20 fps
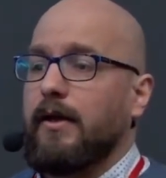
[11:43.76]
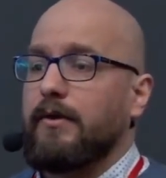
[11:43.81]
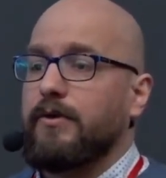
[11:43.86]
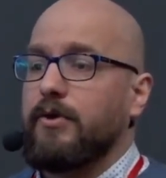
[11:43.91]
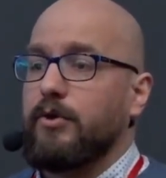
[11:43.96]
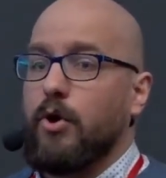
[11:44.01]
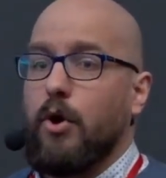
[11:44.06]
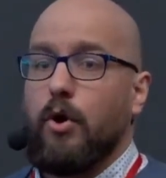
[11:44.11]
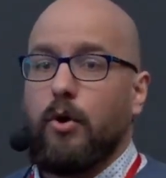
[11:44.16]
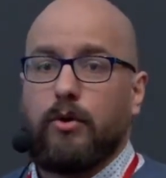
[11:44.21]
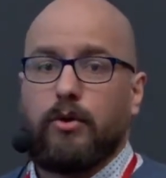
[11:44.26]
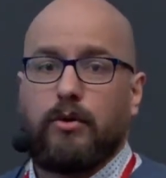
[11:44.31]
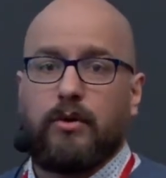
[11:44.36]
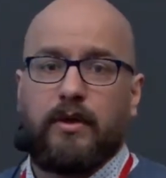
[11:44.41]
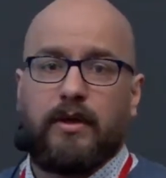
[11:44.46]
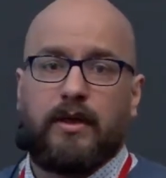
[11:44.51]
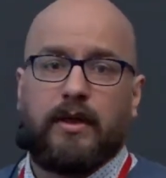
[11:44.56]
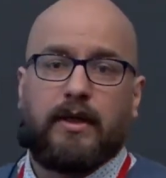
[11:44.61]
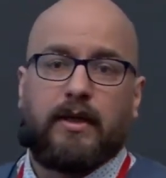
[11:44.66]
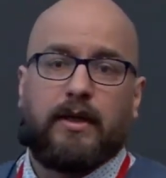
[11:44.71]
your
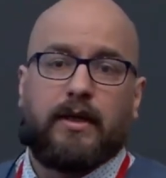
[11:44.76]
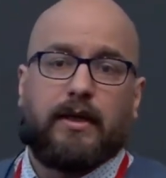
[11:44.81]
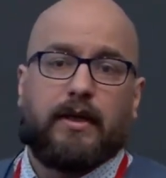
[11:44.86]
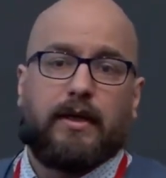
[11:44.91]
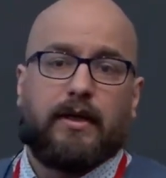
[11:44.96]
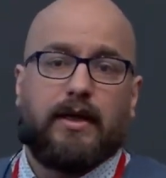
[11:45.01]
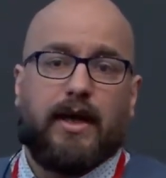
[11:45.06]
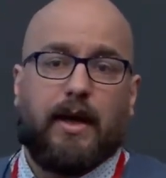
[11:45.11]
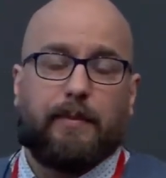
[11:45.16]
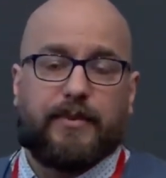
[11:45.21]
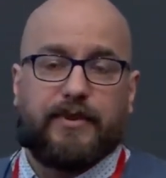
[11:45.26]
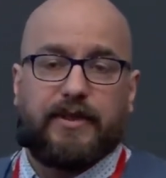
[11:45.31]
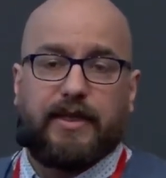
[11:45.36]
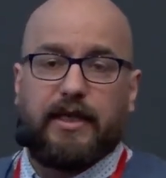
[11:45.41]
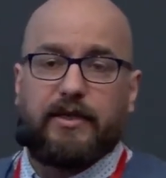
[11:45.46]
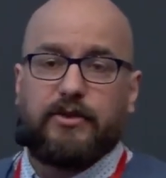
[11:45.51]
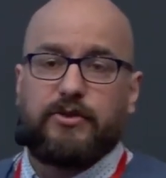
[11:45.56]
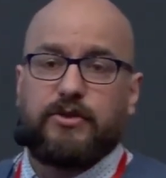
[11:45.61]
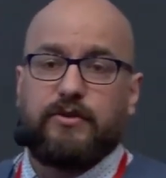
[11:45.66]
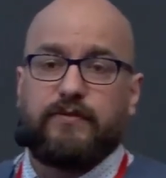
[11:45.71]
whole
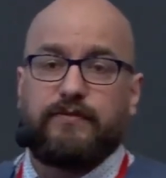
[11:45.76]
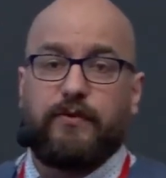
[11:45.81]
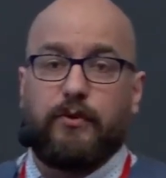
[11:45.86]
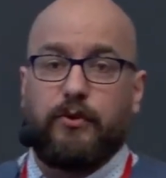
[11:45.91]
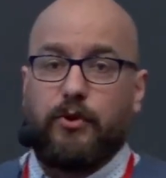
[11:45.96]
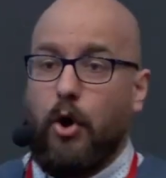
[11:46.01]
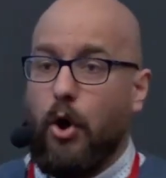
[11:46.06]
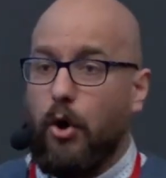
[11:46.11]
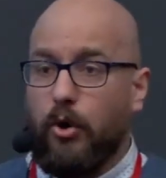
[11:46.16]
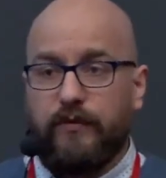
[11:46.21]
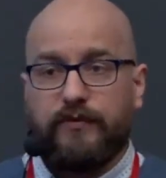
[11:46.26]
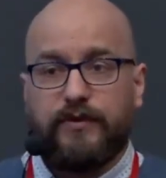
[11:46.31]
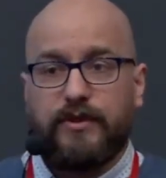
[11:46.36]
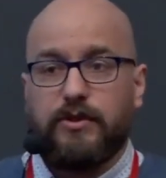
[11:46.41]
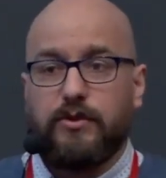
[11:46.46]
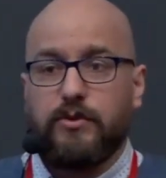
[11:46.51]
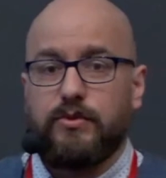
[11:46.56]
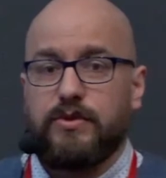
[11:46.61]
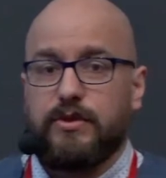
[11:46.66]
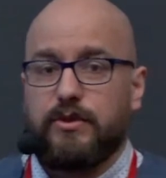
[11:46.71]
application for all of the
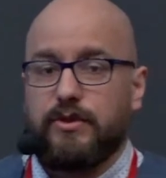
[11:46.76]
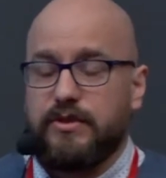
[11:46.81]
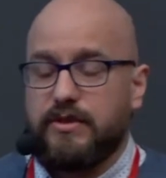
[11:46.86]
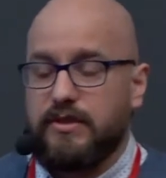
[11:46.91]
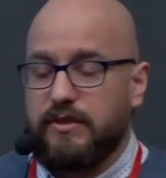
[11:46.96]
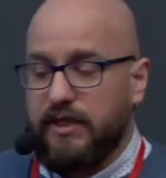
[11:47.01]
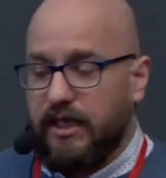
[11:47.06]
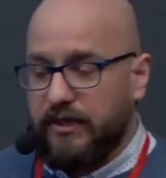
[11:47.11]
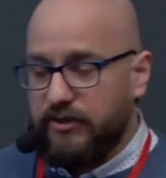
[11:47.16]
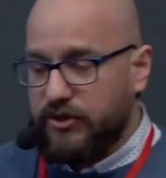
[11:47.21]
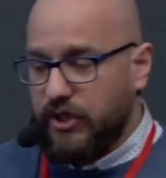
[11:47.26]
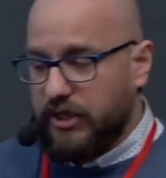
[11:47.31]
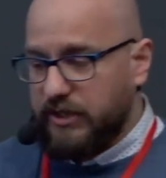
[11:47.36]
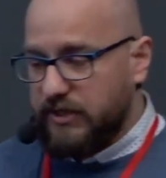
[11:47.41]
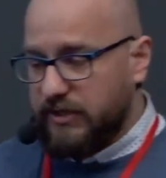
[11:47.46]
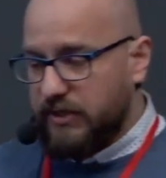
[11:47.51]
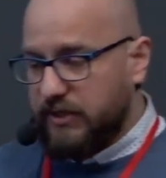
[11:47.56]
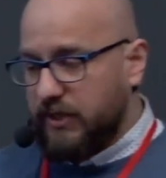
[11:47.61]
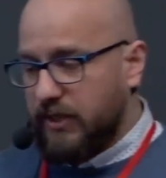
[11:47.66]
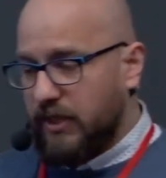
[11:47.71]
users, not
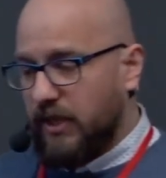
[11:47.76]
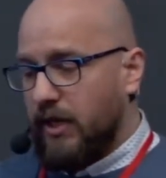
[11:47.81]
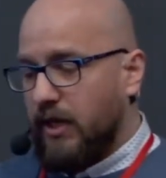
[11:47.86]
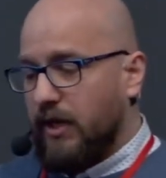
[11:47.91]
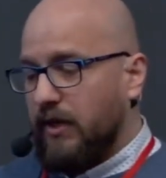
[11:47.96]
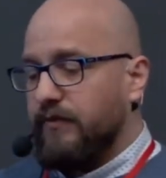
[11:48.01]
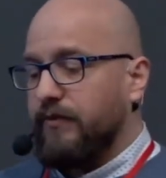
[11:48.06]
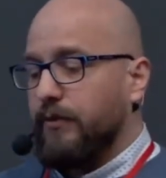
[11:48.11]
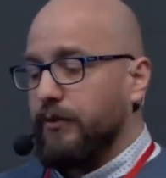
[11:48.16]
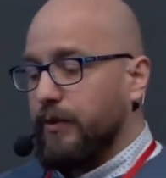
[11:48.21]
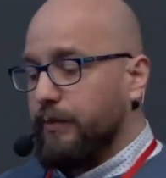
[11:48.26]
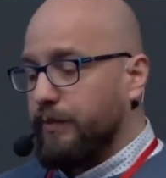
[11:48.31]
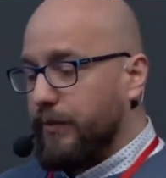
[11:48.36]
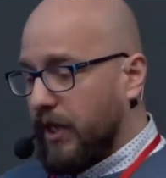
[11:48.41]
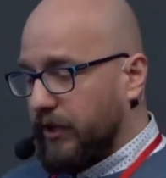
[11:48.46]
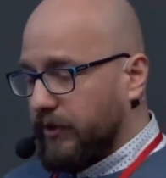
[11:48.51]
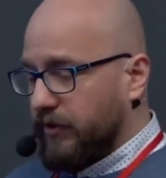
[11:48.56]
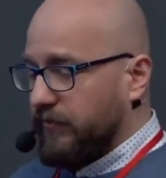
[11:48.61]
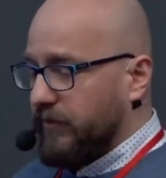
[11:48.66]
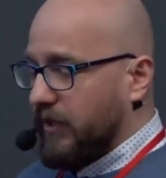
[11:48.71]
just for the
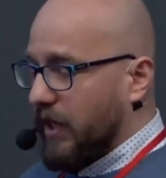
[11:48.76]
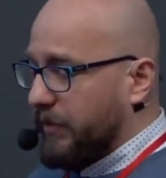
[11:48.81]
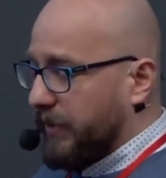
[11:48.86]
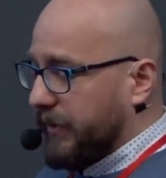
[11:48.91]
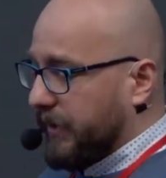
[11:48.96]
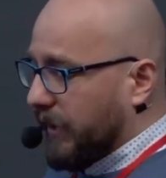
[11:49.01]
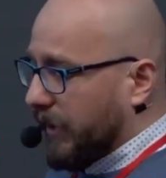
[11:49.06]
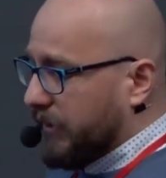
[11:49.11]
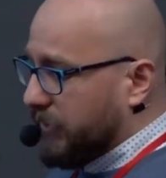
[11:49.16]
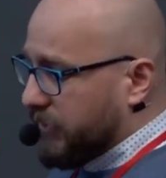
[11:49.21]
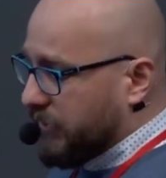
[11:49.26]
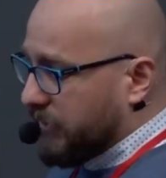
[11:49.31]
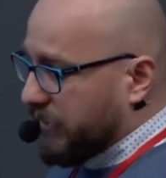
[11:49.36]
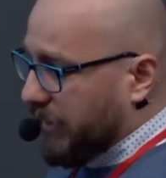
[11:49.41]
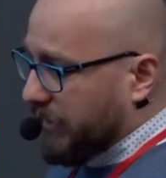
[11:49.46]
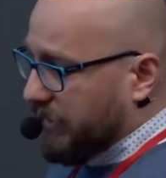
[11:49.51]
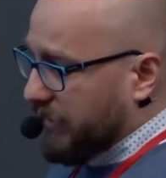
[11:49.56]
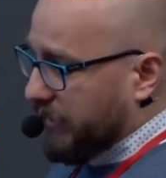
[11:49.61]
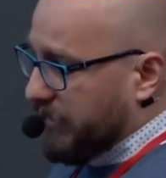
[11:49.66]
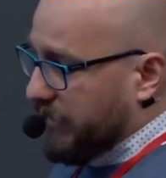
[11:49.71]
part of the application
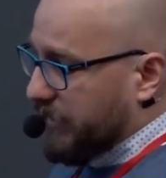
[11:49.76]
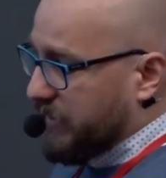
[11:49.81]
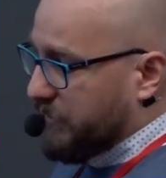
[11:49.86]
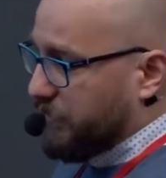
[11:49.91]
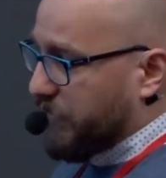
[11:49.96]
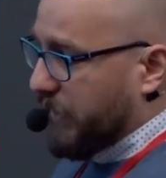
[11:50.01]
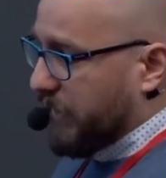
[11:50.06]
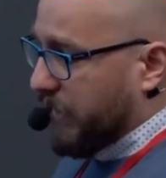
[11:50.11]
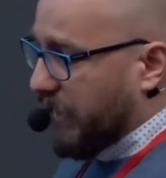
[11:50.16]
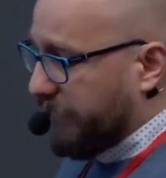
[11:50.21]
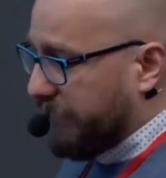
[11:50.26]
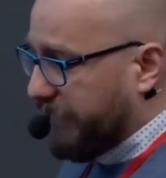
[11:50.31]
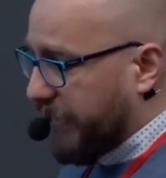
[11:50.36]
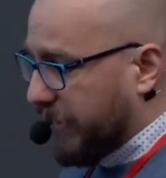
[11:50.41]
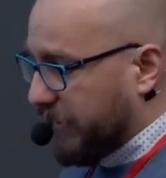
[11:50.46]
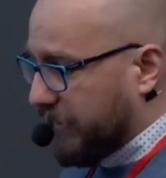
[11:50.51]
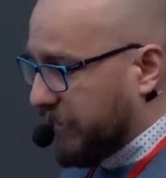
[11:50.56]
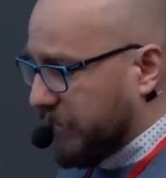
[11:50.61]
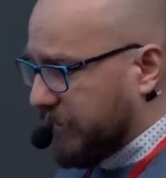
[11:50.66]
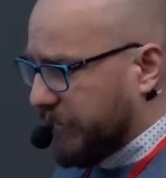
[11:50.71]
that is being
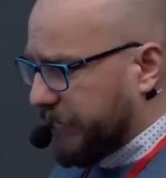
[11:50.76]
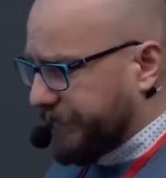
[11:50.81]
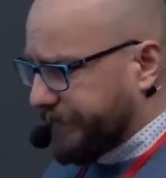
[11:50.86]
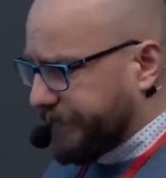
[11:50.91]
affected.